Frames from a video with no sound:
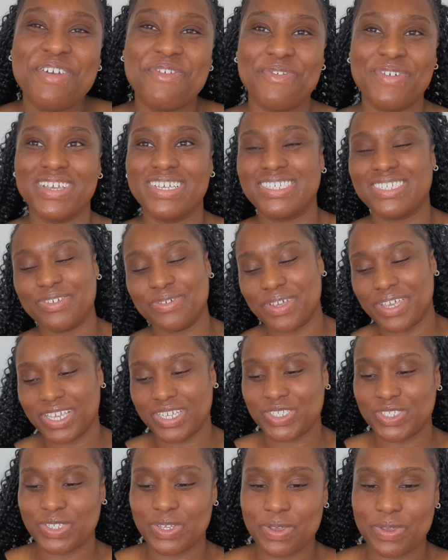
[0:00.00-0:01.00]
We're still
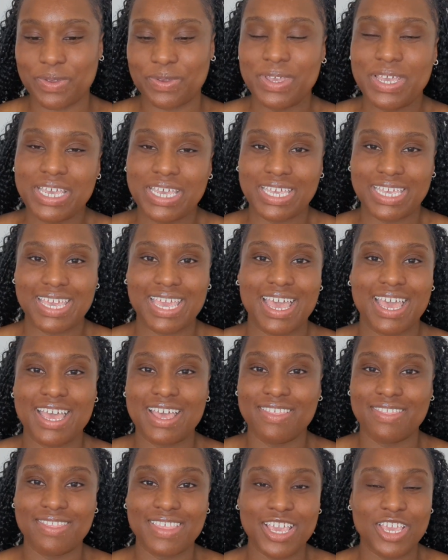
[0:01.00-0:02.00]
here. So
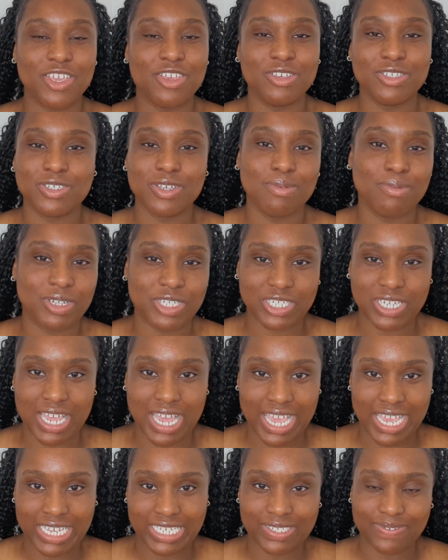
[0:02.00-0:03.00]
yeah, thank you so much
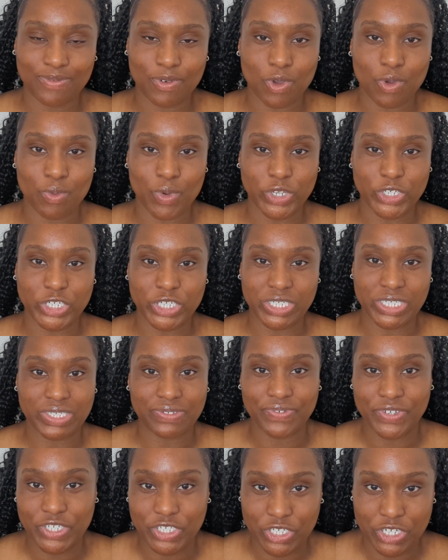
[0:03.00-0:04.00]
guys for watching
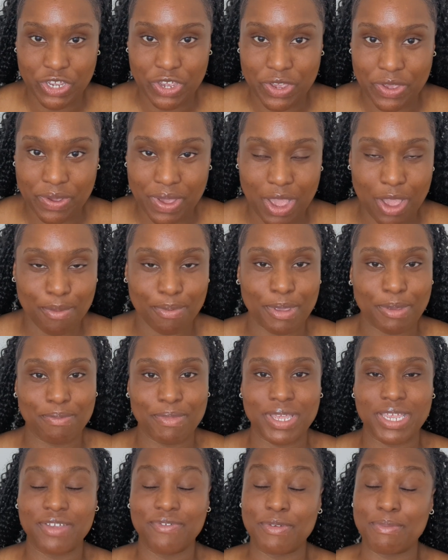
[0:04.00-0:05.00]
this video. I hope
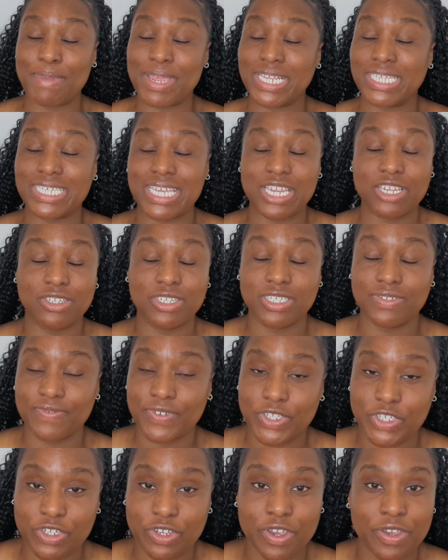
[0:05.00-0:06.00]
if you made it to the end of this
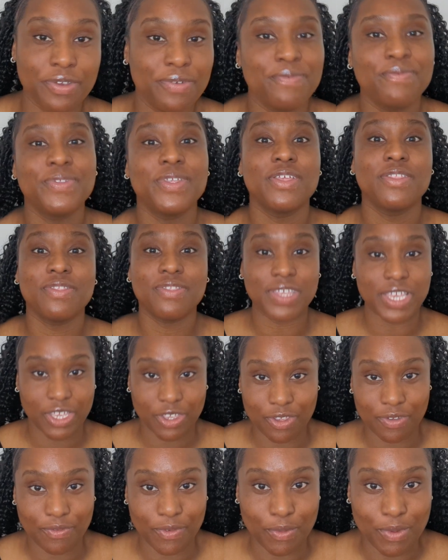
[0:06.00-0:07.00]
video,
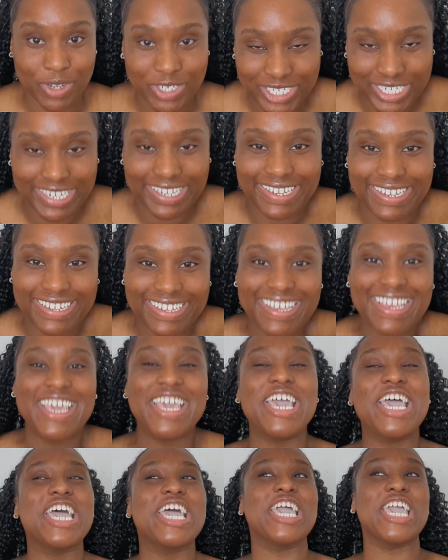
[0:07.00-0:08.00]
thank you for watching.
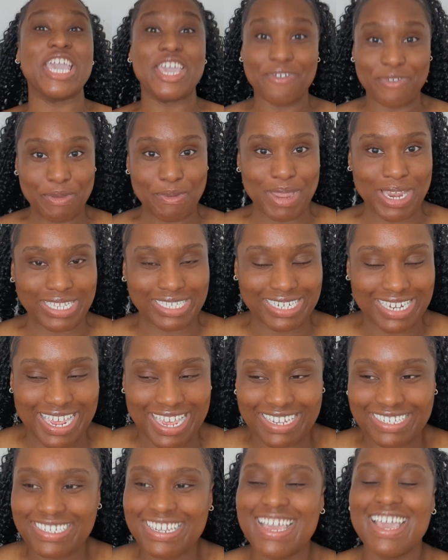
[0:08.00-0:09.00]
If you made it to the
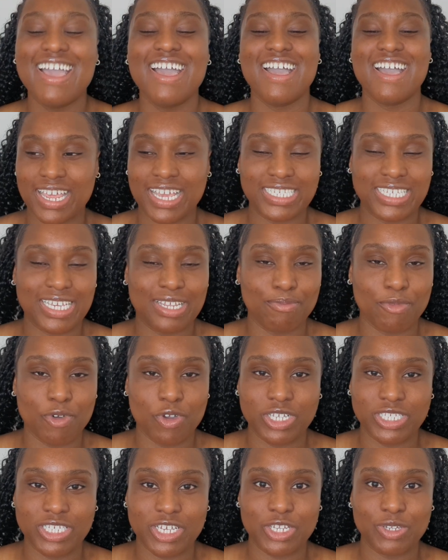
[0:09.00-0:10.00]
end, like I said,
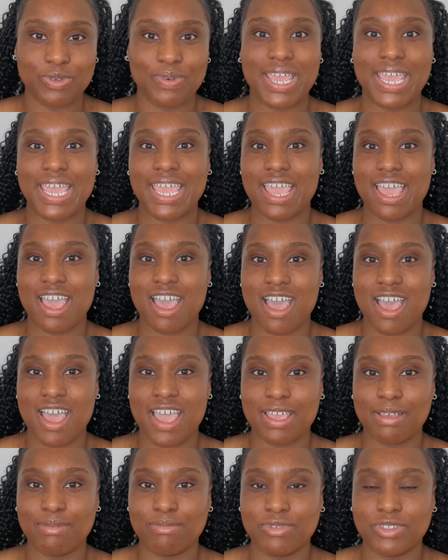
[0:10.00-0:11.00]
more content on the way.
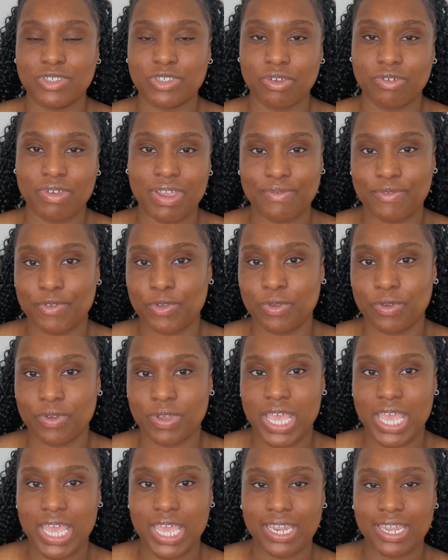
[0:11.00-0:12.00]
I am so grateful,
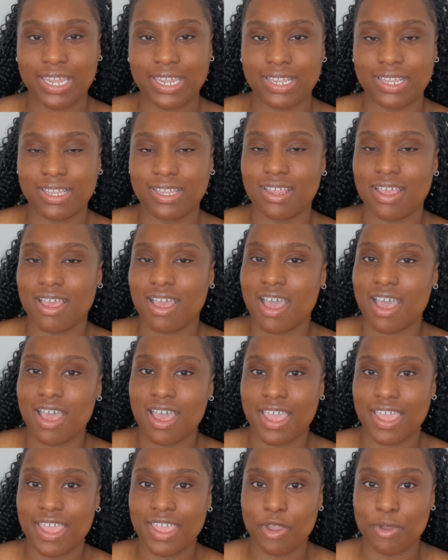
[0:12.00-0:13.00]
and
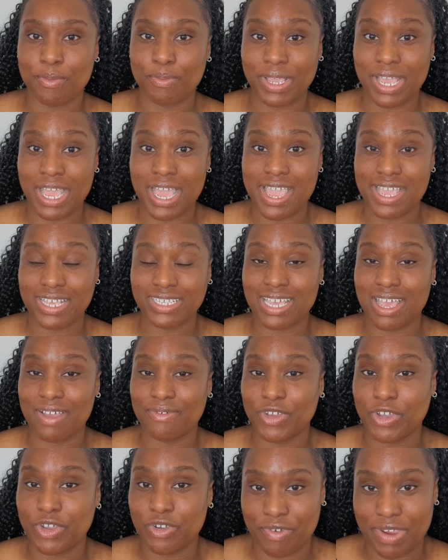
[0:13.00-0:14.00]
I hope you guys
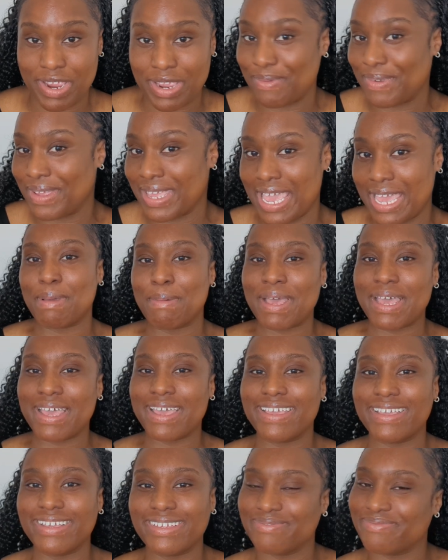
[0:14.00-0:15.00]
have a great week. Bye
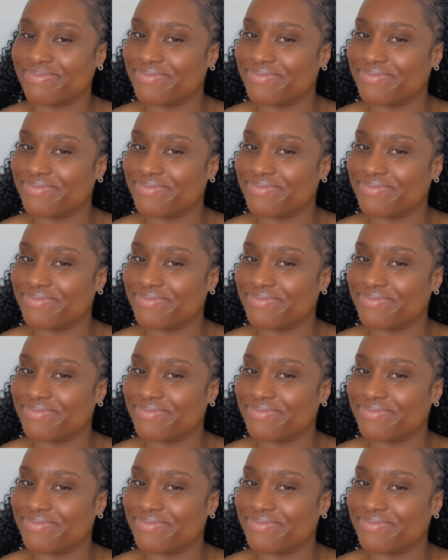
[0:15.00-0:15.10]
bye.